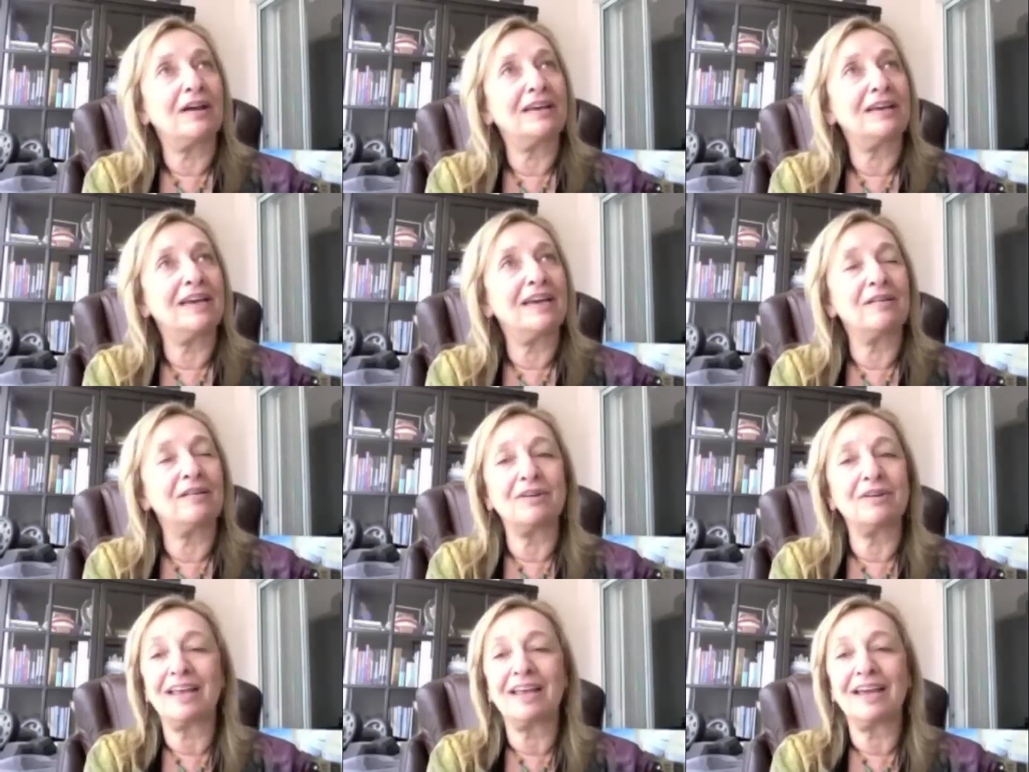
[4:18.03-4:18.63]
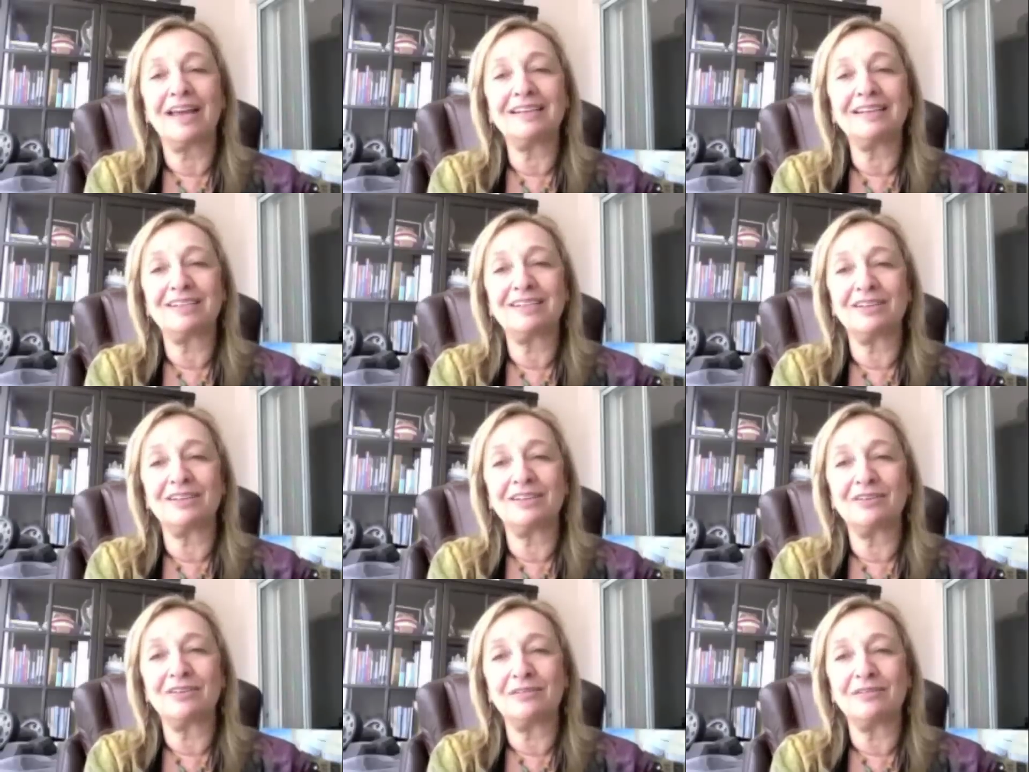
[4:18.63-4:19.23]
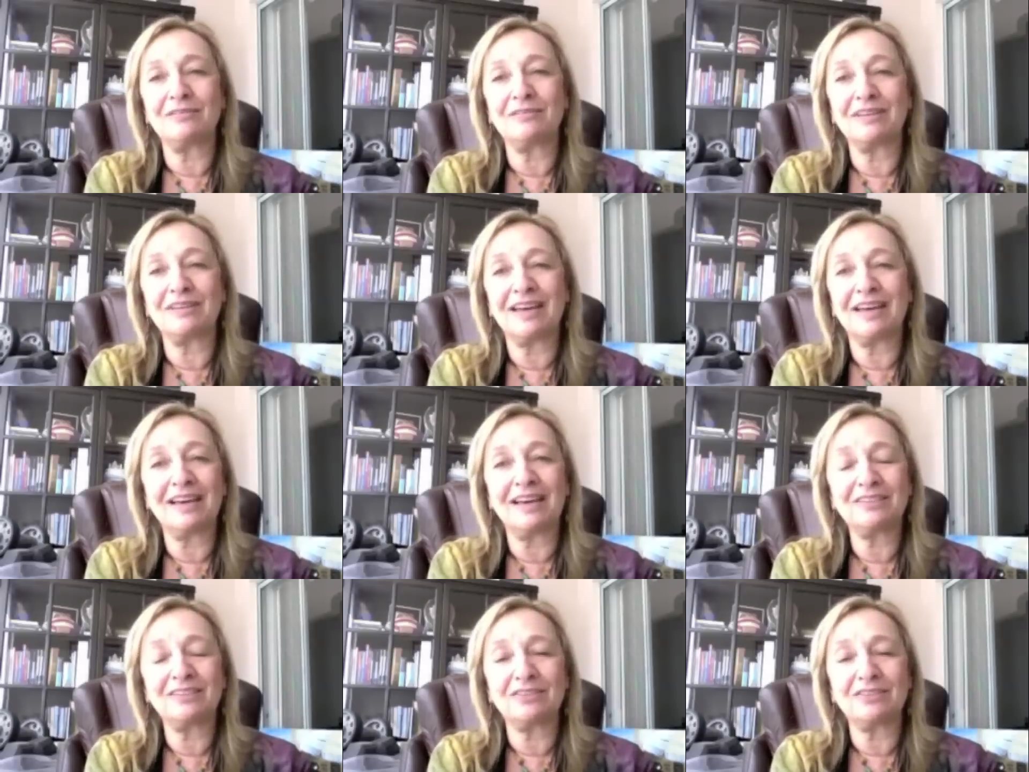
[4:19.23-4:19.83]
I can't relate to the
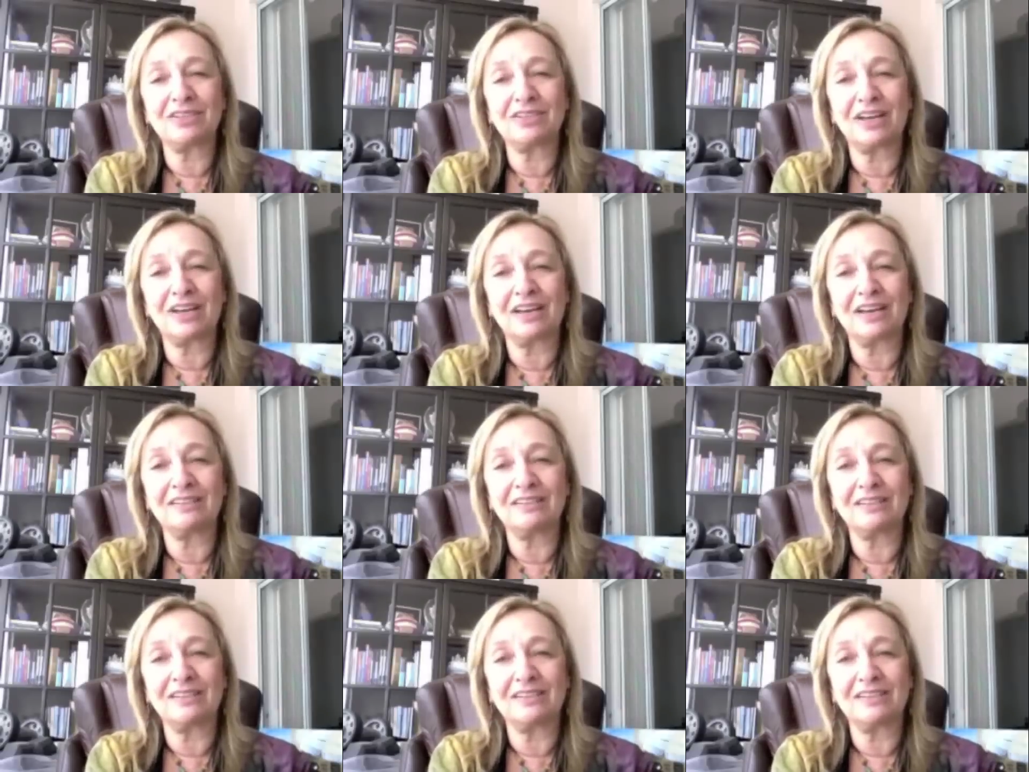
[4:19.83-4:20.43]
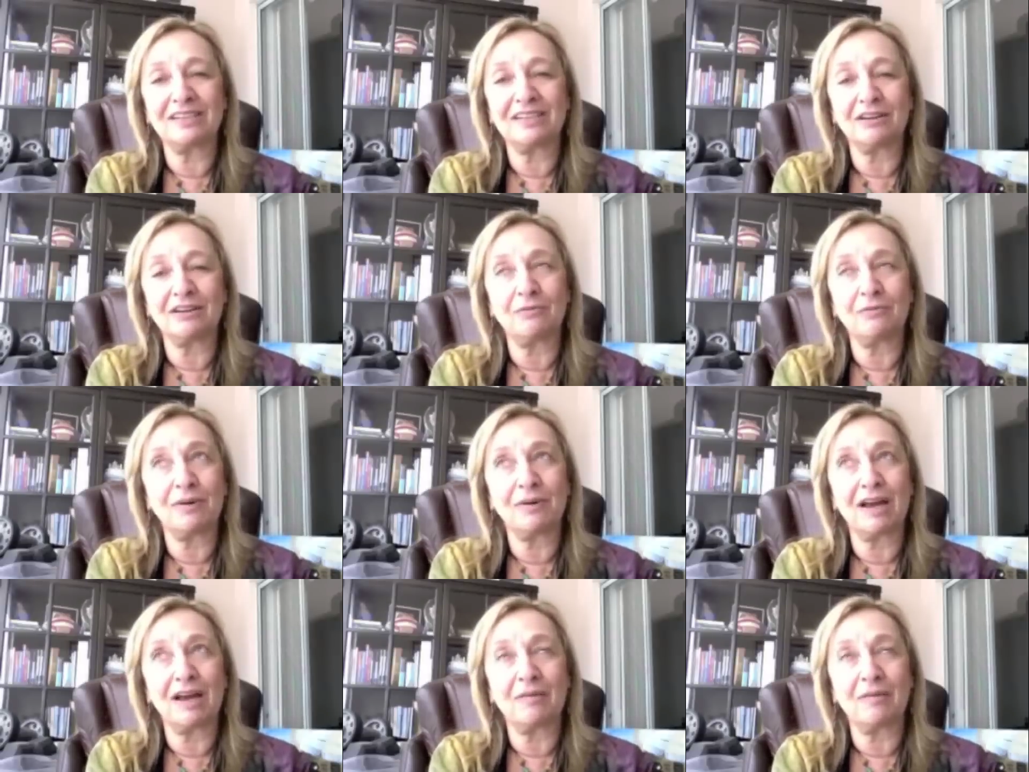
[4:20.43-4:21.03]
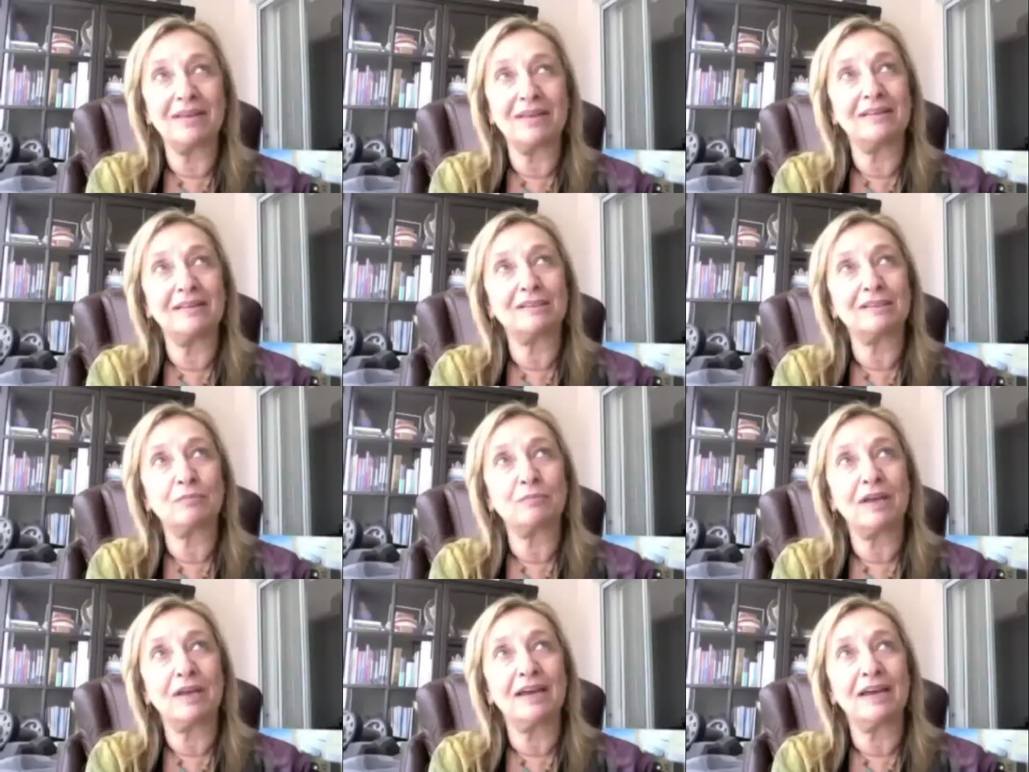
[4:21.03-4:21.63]
exercises here when I'm in
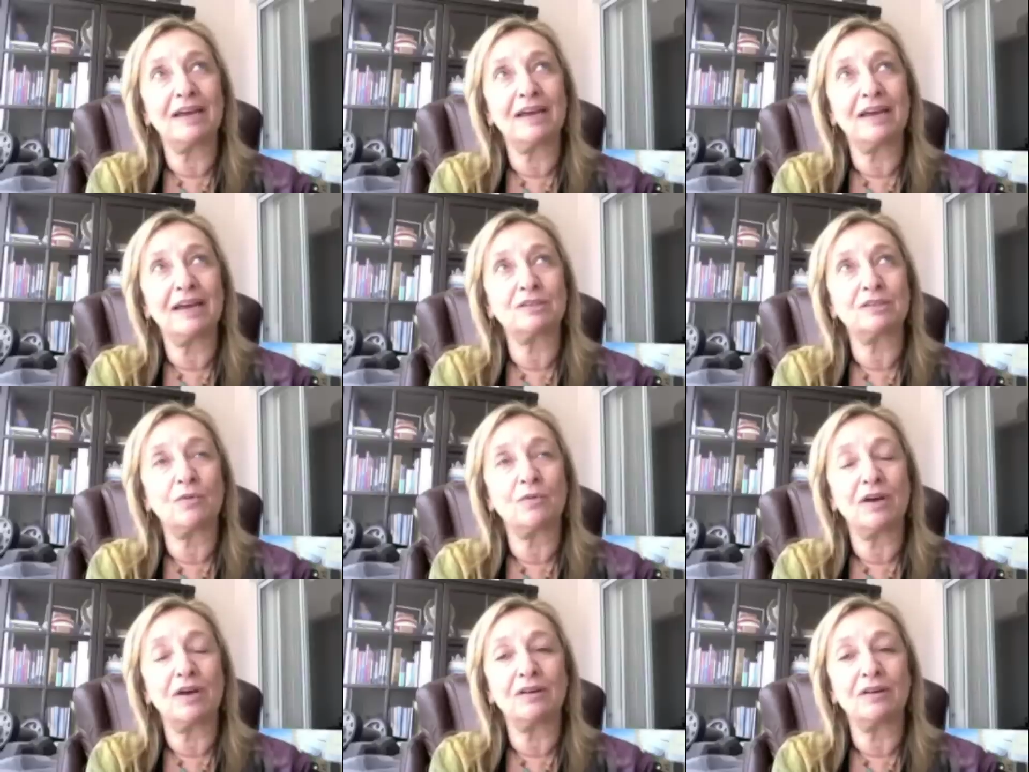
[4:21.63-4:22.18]
this place.